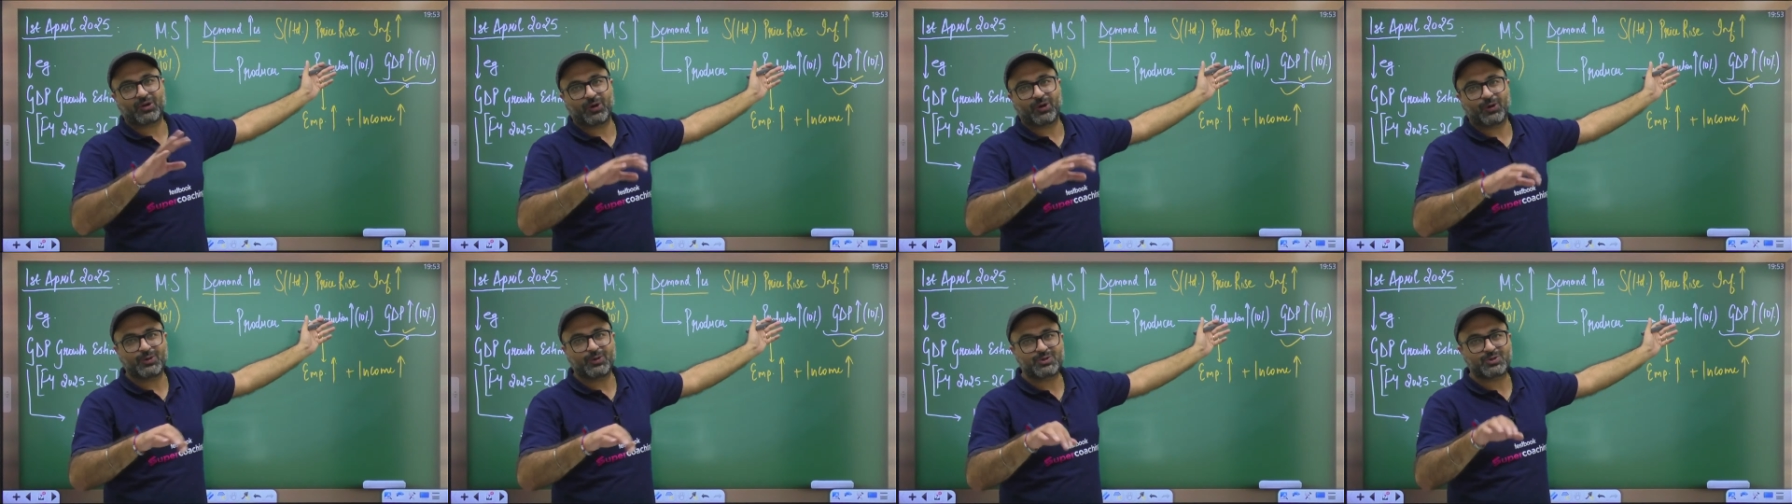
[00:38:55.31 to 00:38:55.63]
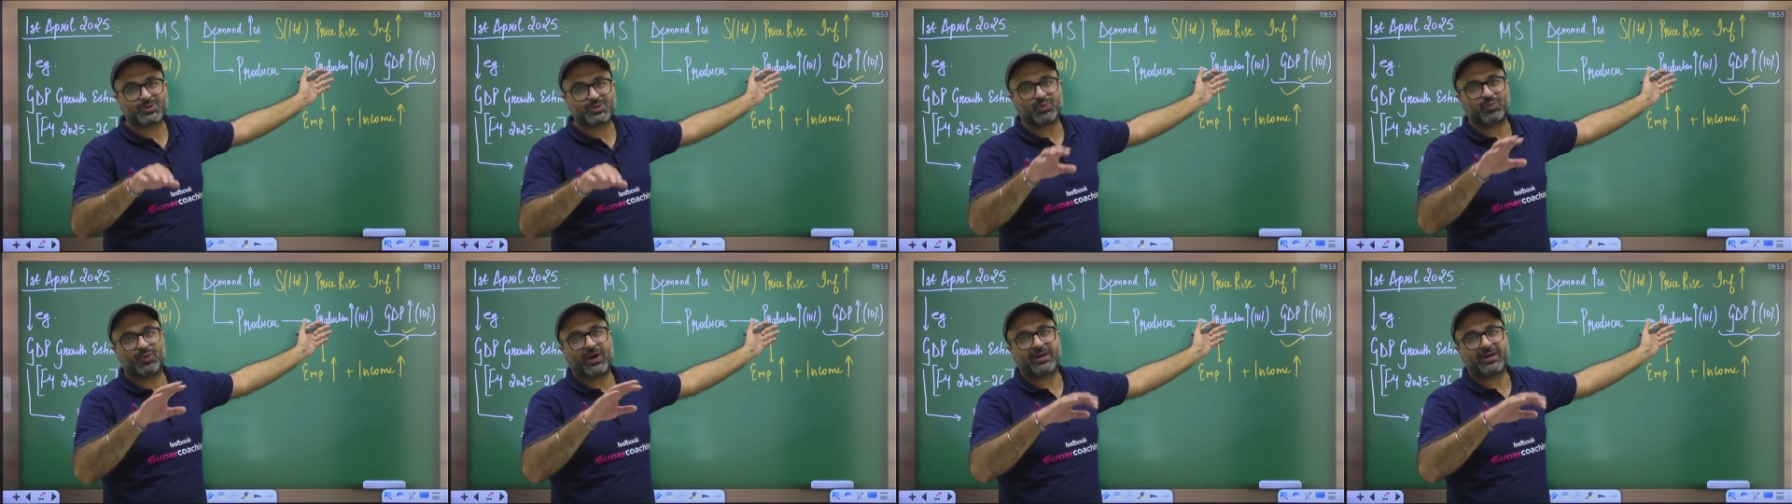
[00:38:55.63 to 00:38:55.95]

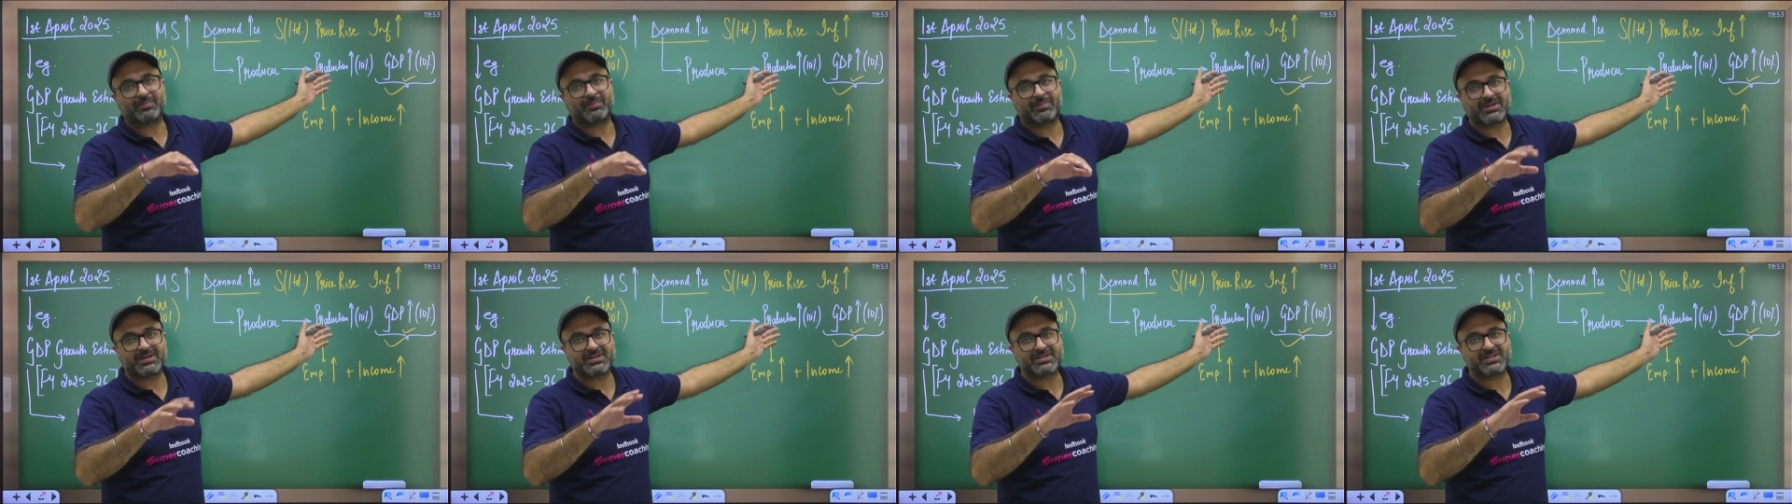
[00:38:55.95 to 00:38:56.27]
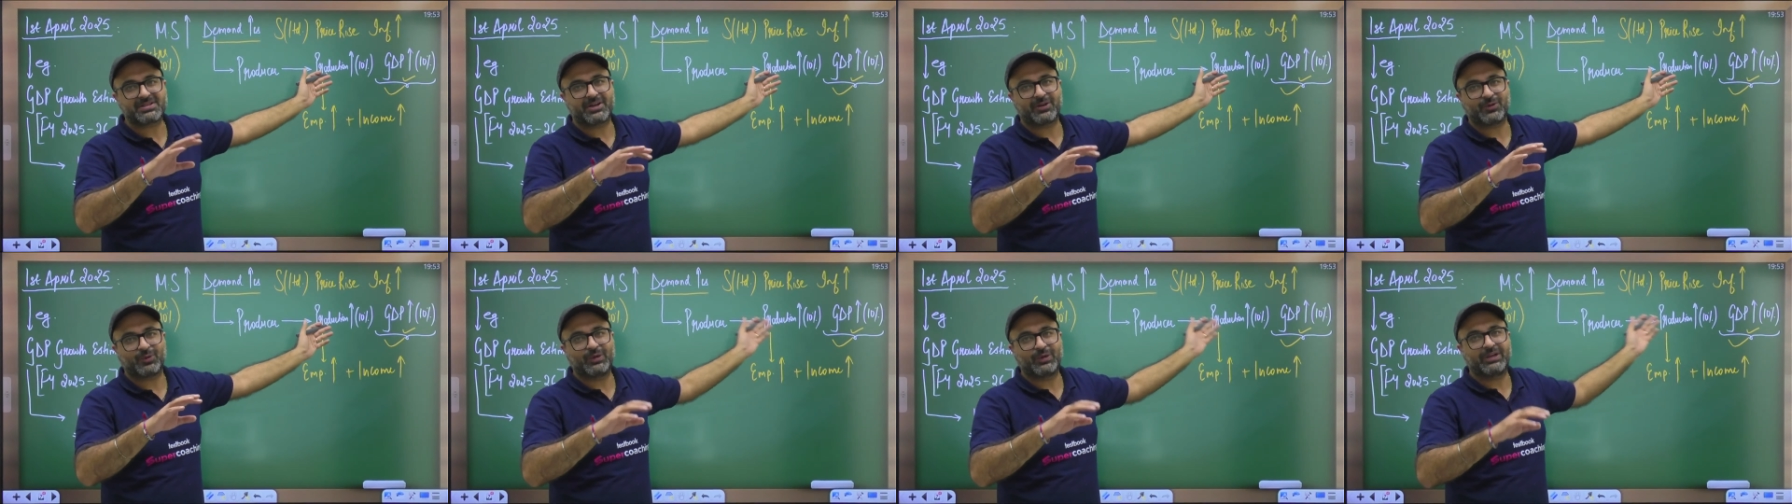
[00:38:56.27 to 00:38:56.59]
1% only
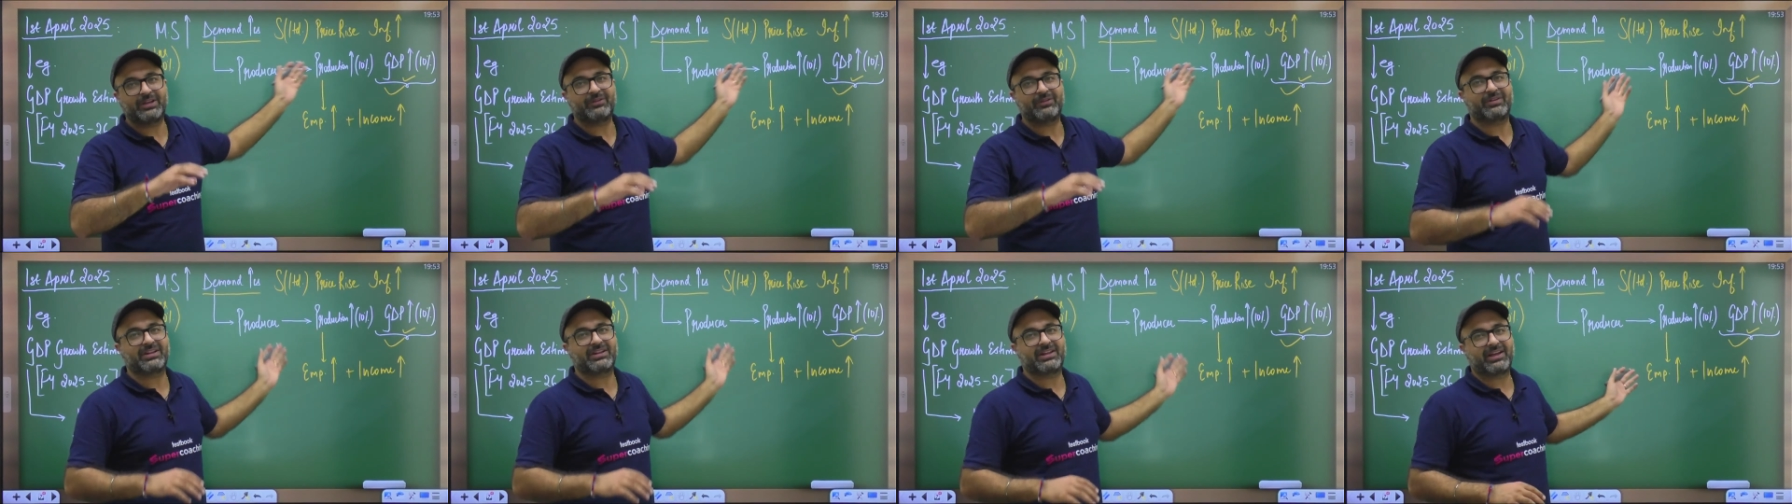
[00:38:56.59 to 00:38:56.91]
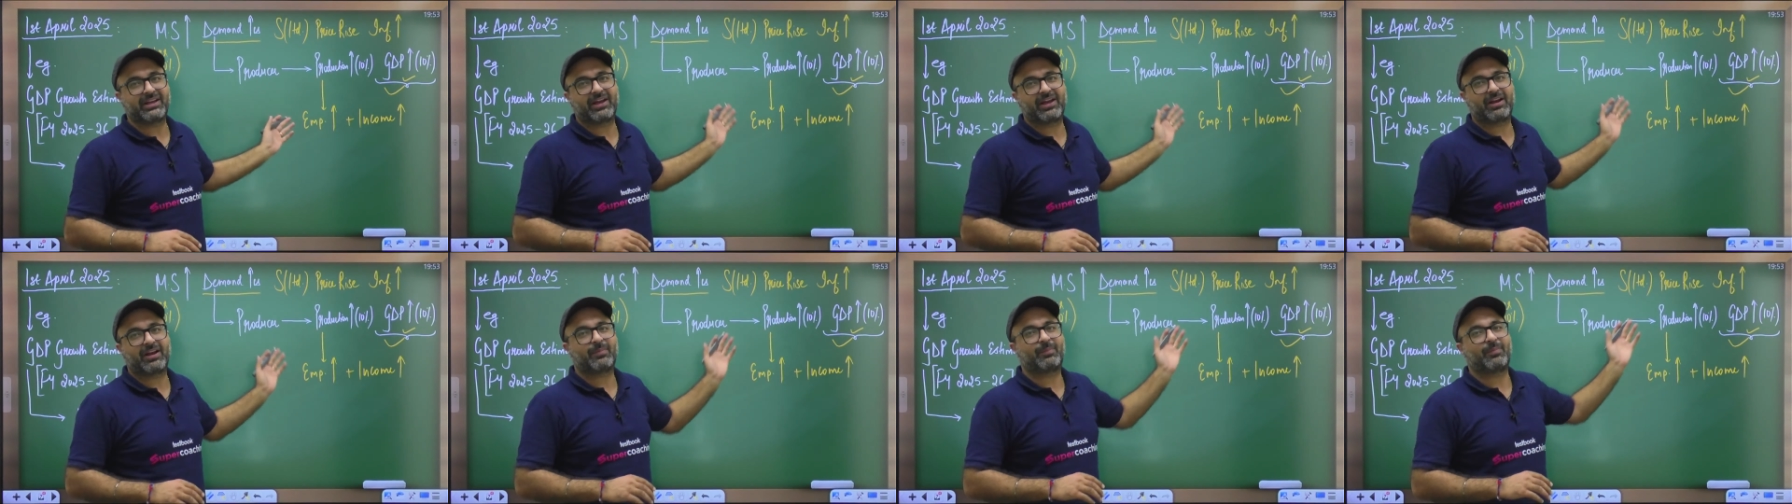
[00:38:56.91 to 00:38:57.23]
with the help
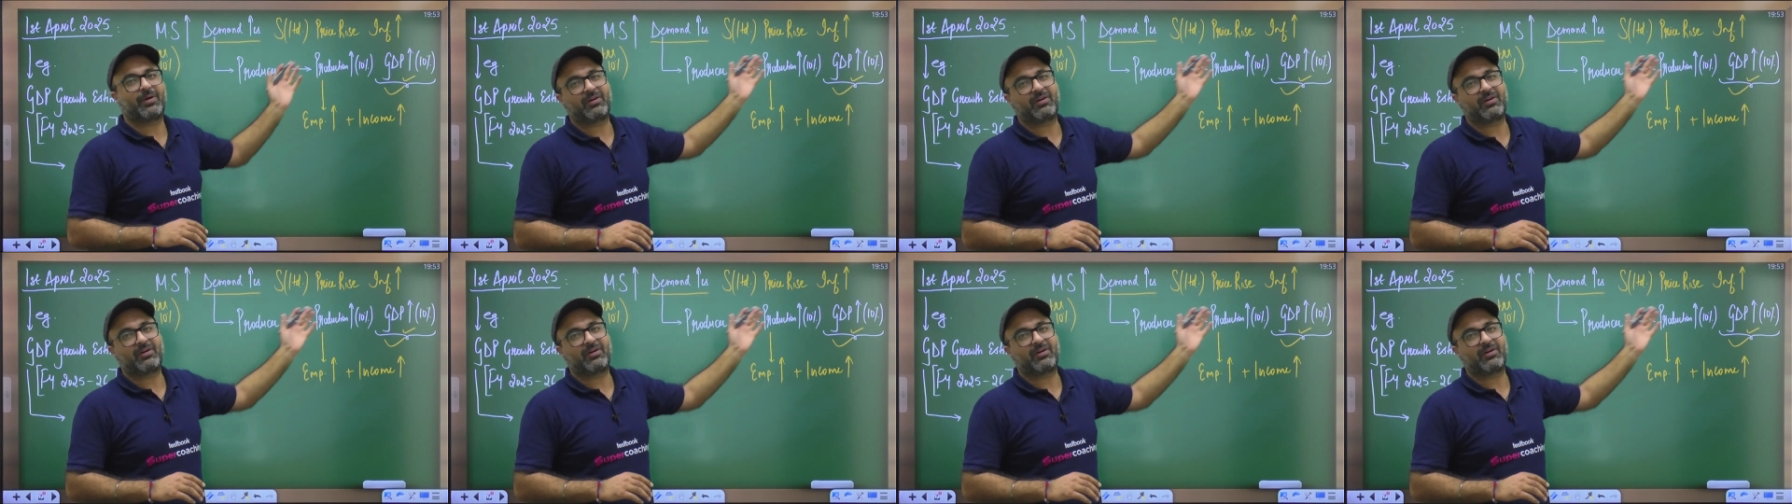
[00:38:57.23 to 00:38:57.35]
of